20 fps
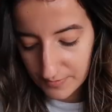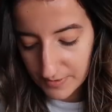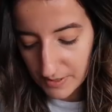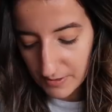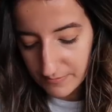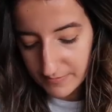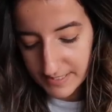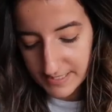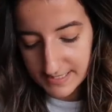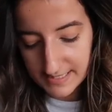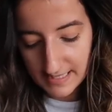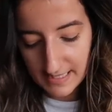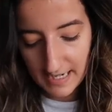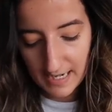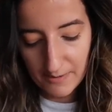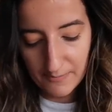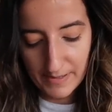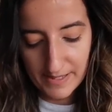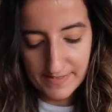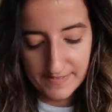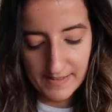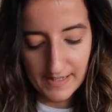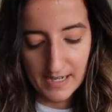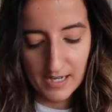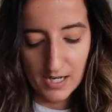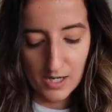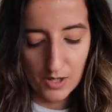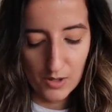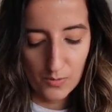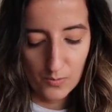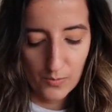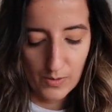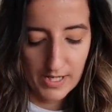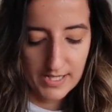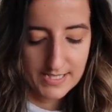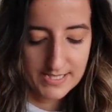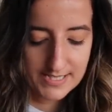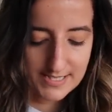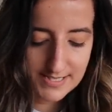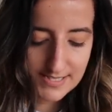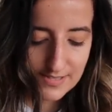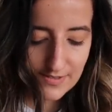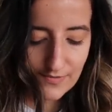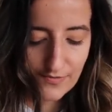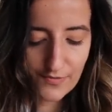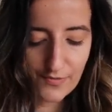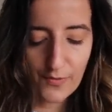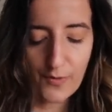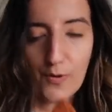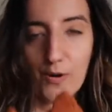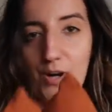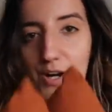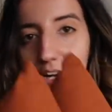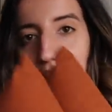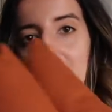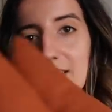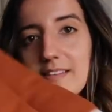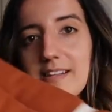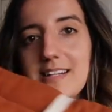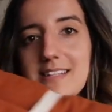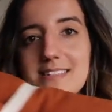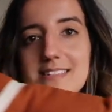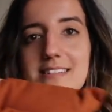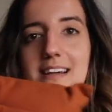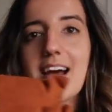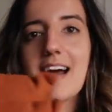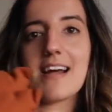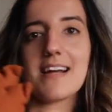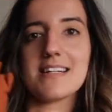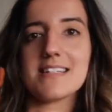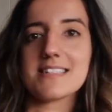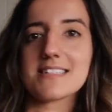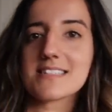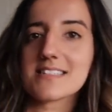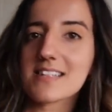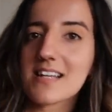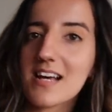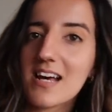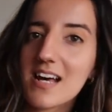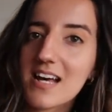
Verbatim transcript: real reason i went there was for these guys